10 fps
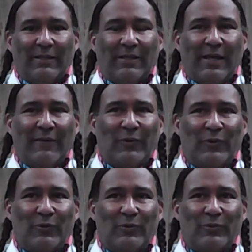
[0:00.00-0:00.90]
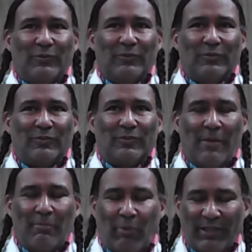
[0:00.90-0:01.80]
If you
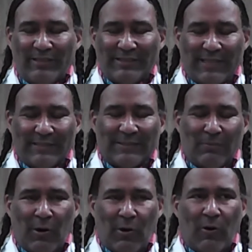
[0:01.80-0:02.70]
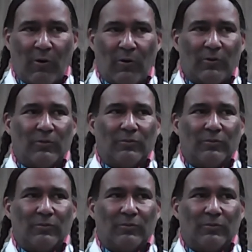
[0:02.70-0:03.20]
embrace that small